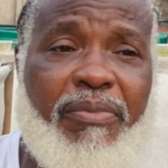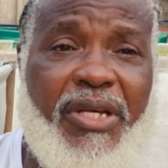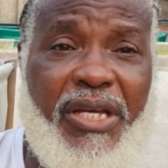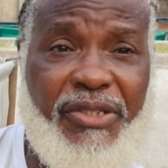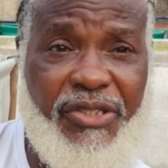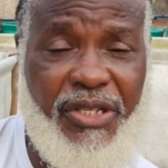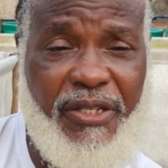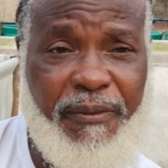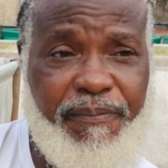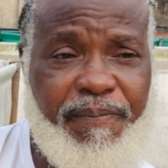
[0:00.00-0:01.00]
kg
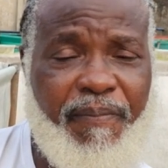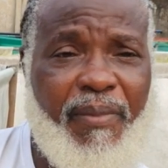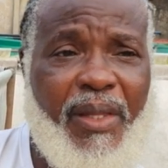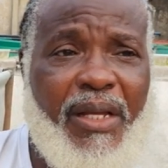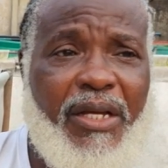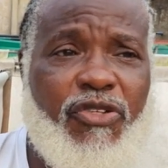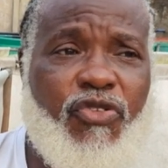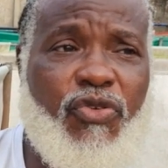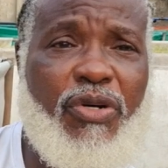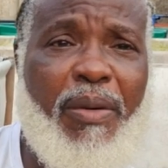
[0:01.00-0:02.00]

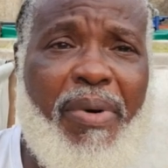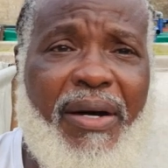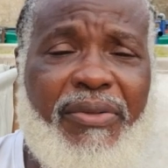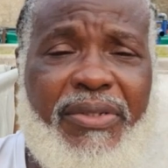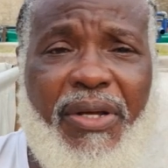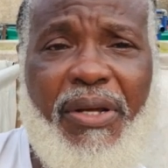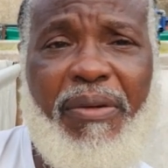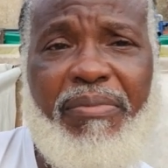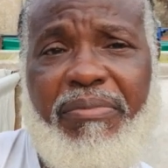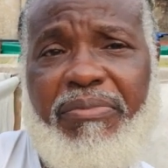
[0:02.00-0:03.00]
to about 2
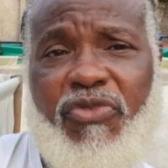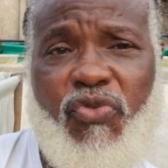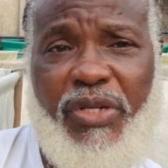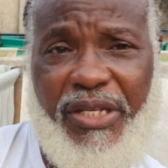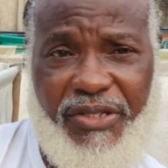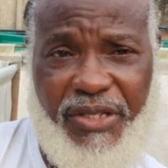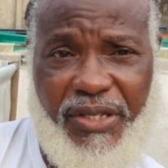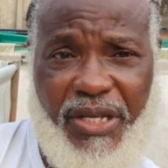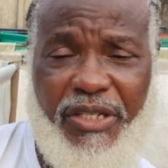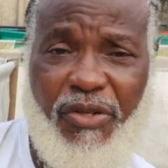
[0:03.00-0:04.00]
kg,
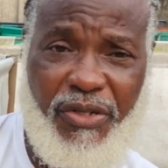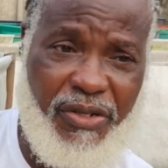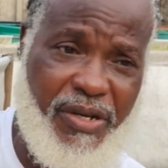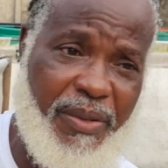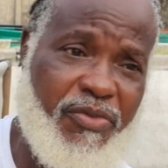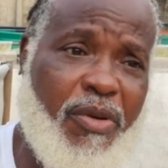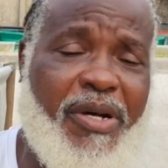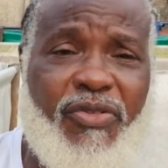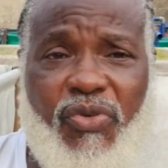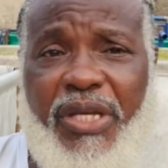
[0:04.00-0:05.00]
800 grams to
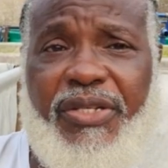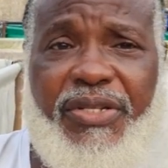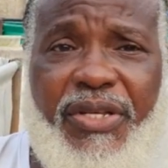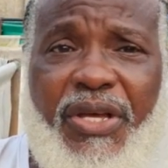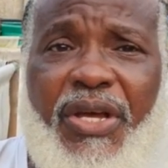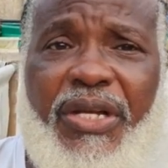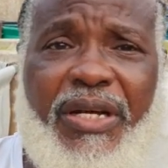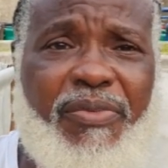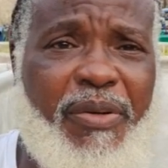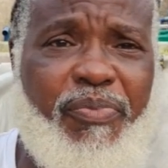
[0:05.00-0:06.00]
about 2 kg.
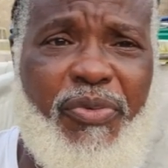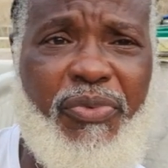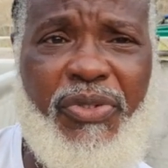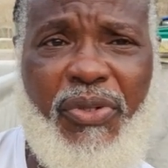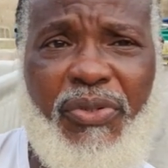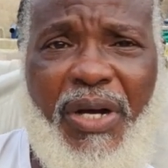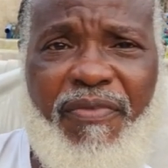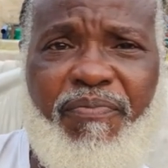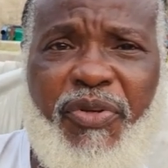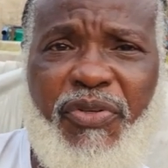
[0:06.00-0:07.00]
That'll be you
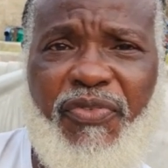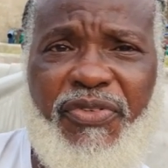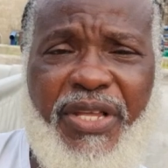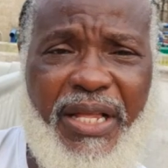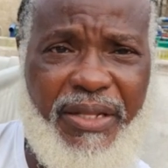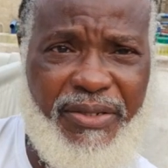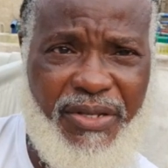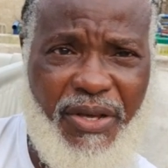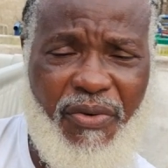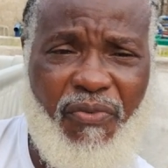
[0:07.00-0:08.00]
have beautiful sales
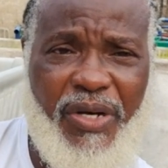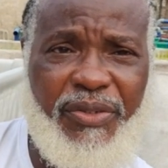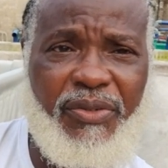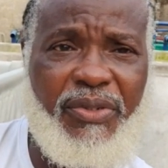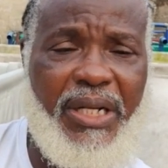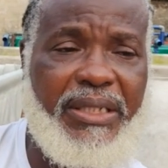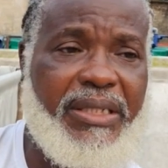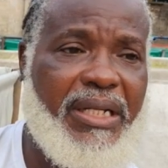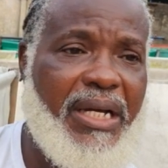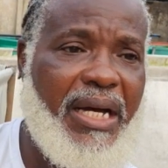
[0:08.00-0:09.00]
when you do that
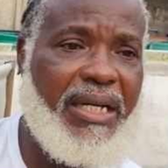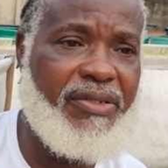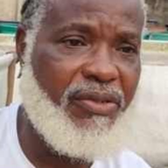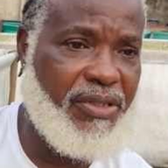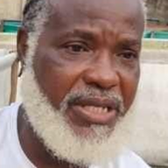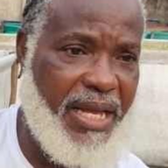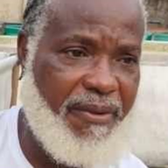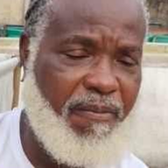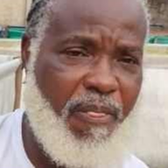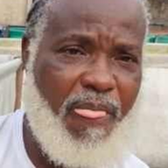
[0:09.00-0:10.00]
at such a time,
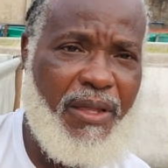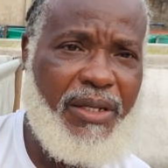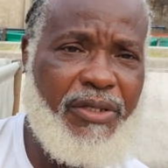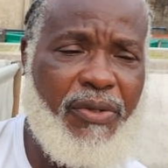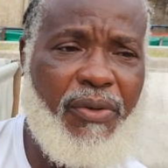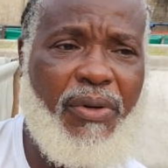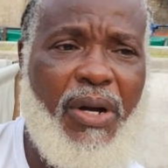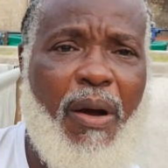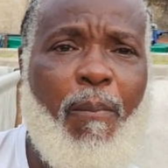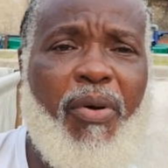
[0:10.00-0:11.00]

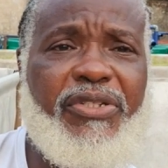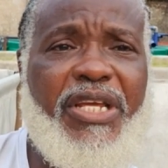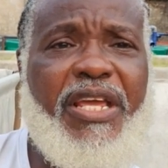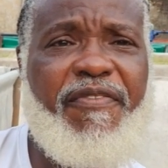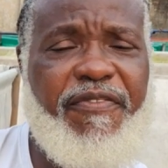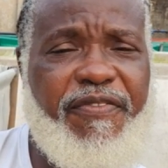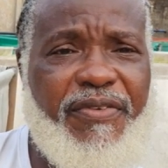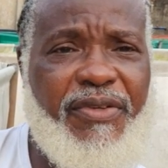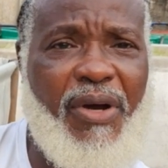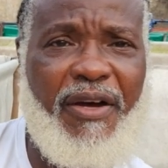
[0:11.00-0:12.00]
But if
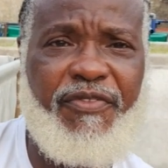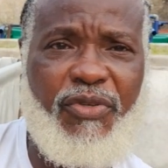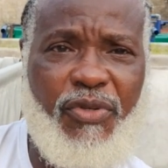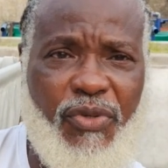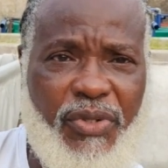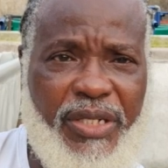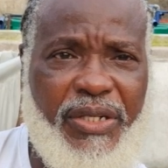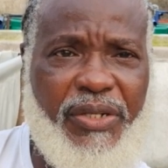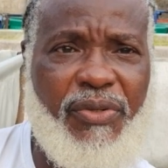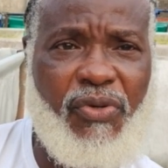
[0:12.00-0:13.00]
you have to do
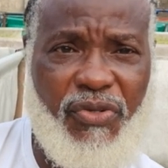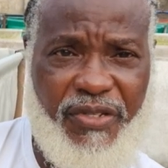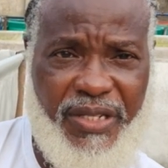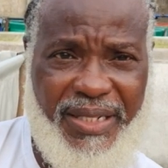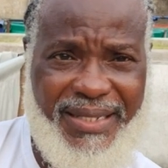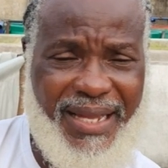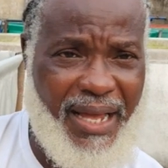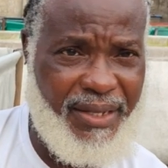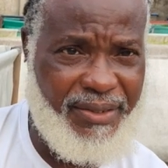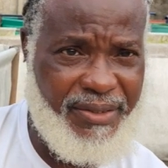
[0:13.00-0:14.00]
the roasting
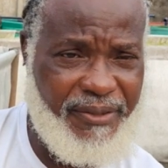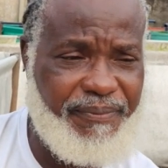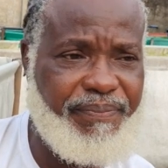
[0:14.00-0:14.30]
size,